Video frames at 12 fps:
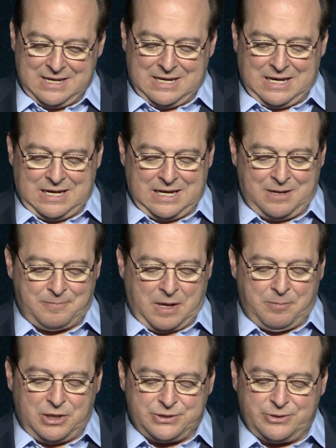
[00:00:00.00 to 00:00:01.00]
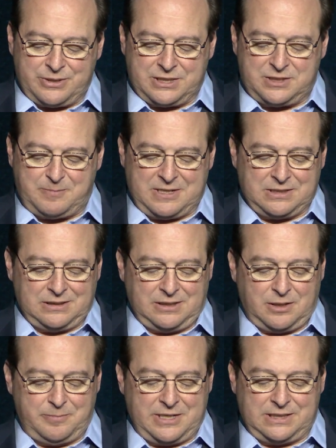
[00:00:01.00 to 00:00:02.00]
Um, I'm also going to spend a
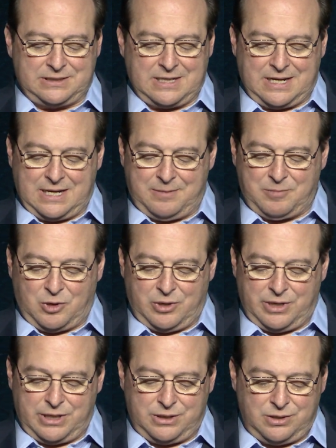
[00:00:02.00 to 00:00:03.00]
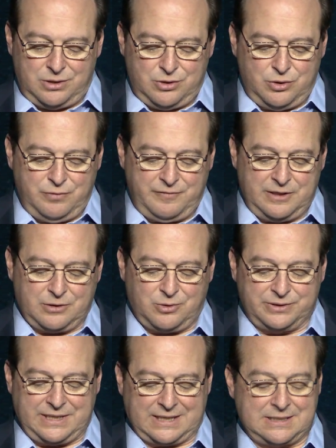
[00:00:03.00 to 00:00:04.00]
little bit of time on new vehicle
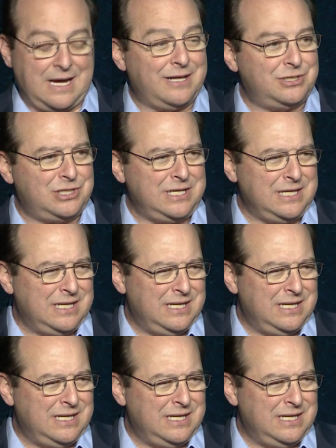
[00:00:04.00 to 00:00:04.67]
technology